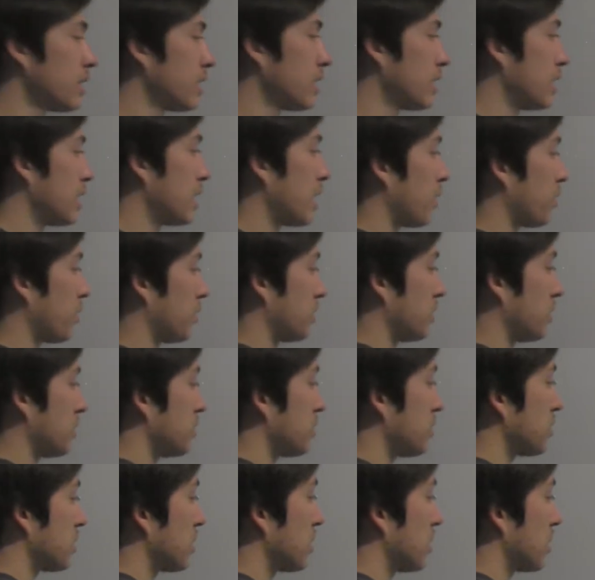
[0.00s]
Now,
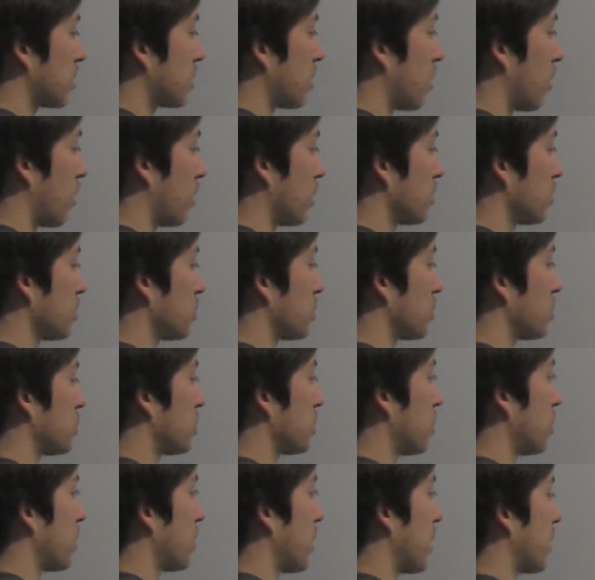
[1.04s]
this is going to cause what's
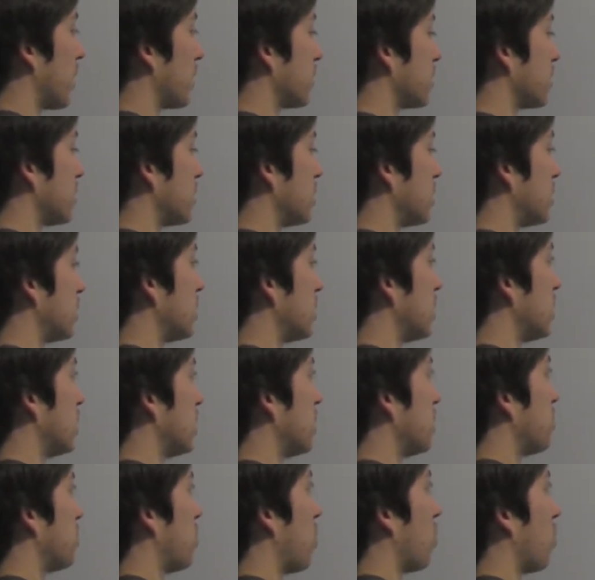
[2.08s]
known as
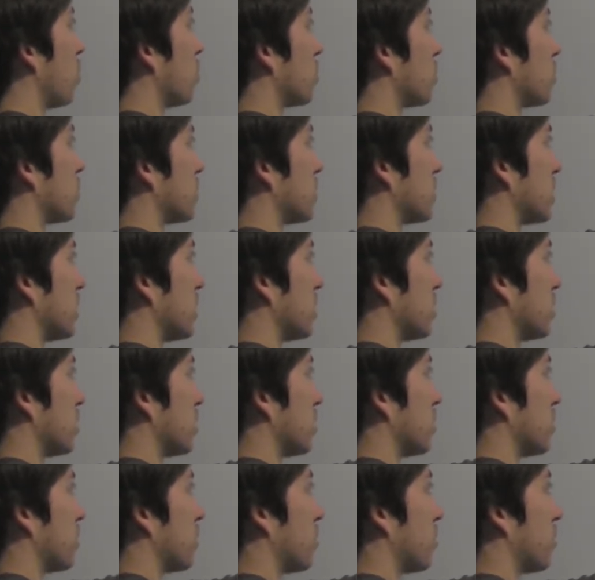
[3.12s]

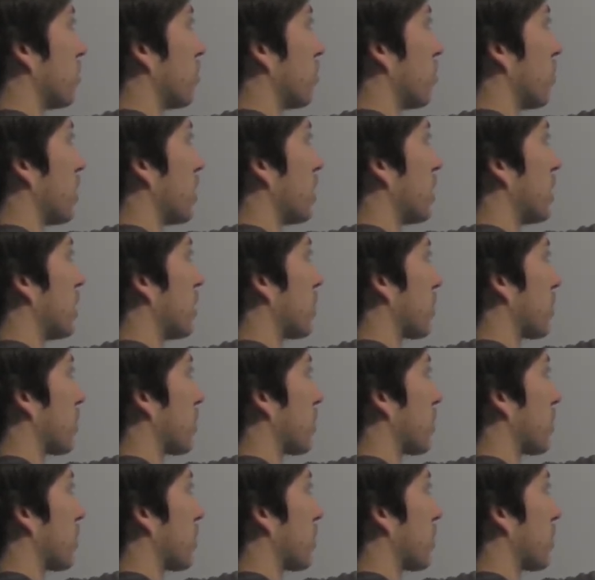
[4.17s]
depolarization, right?